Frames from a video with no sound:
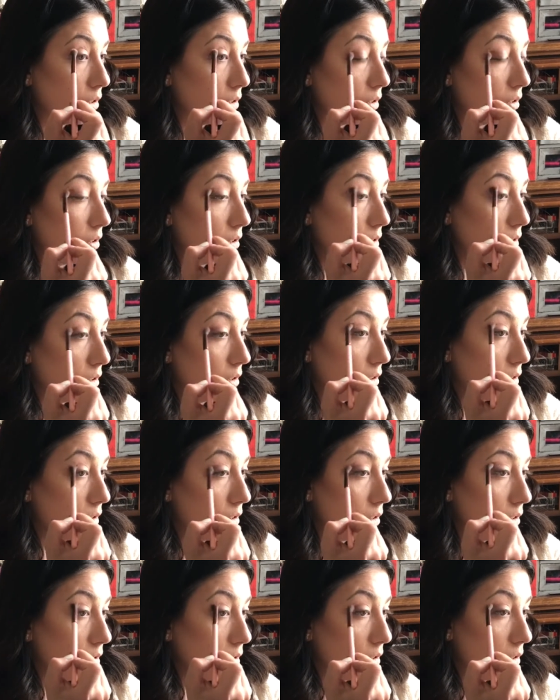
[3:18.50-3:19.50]
but
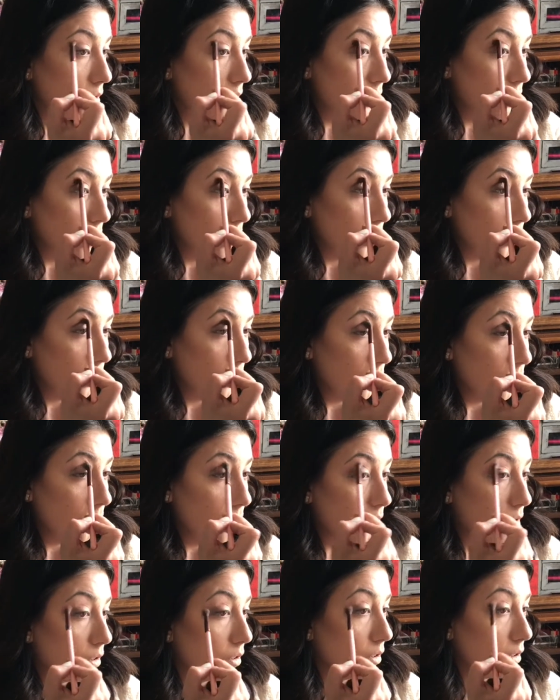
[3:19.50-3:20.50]
we're using the
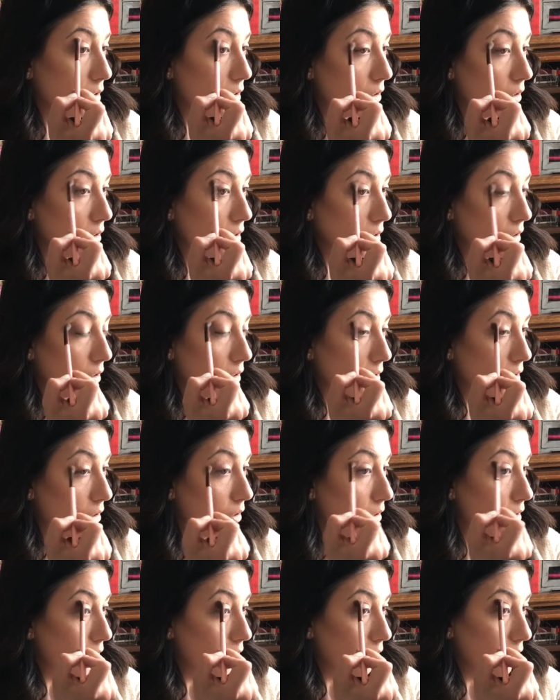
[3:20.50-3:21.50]
same blending brush
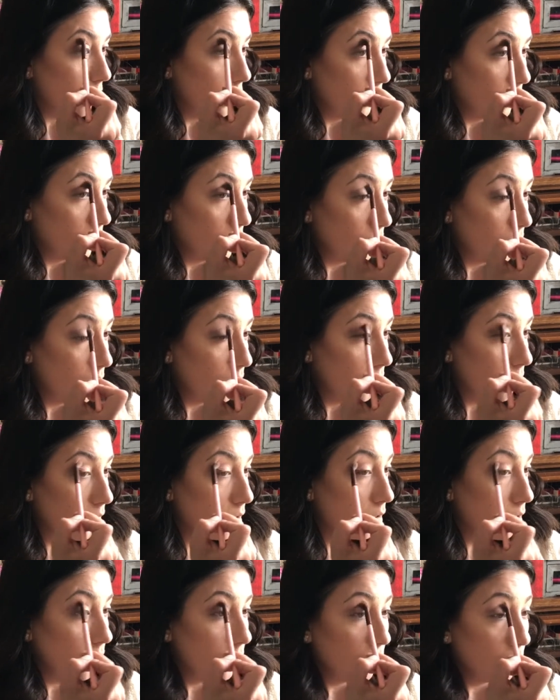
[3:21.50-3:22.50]
that we just used
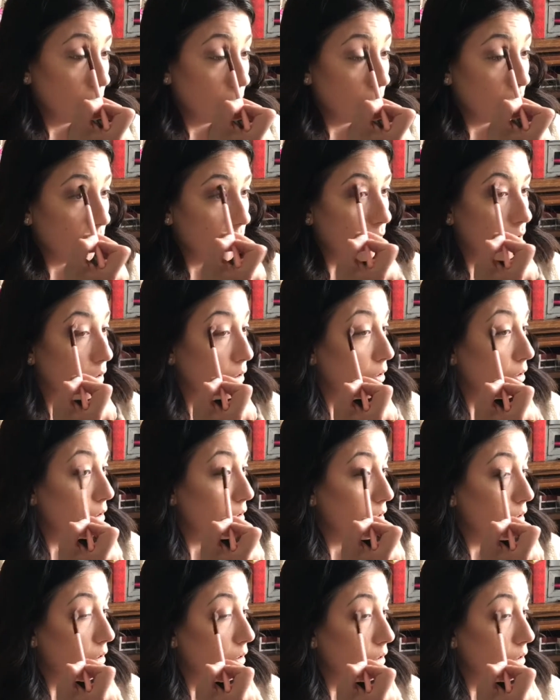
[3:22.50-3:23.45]
for the taupey color.